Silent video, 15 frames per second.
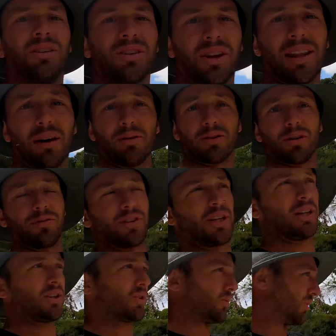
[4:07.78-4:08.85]
So that was
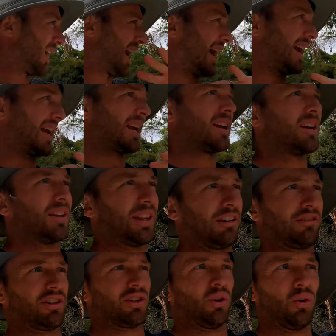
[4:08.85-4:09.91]
obviously 2A.
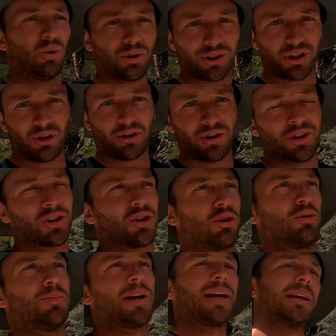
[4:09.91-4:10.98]
There is also
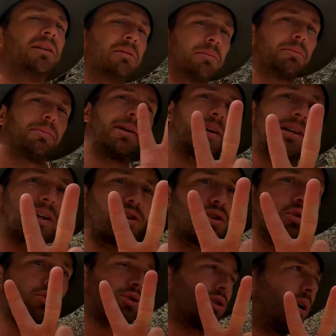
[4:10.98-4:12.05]
2B because there's
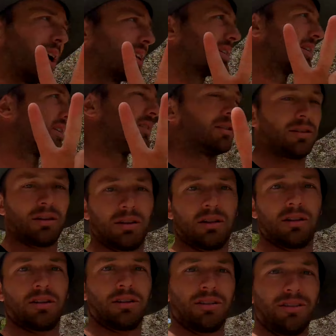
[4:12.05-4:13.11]
two sites.
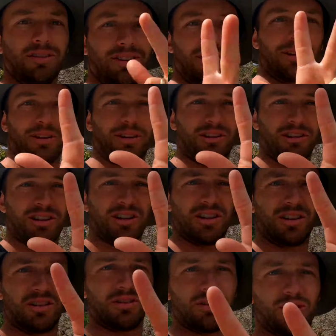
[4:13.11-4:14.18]
Not this,
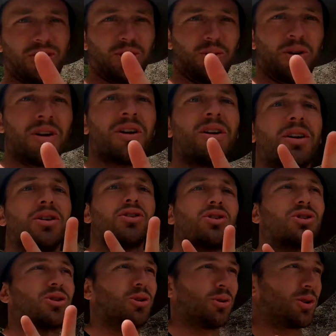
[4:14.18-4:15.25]
two.
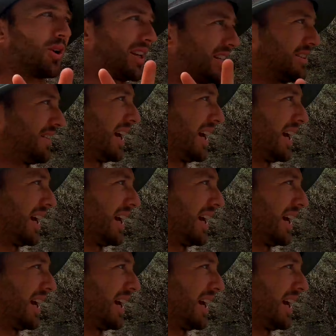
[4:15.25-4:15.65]
Two sites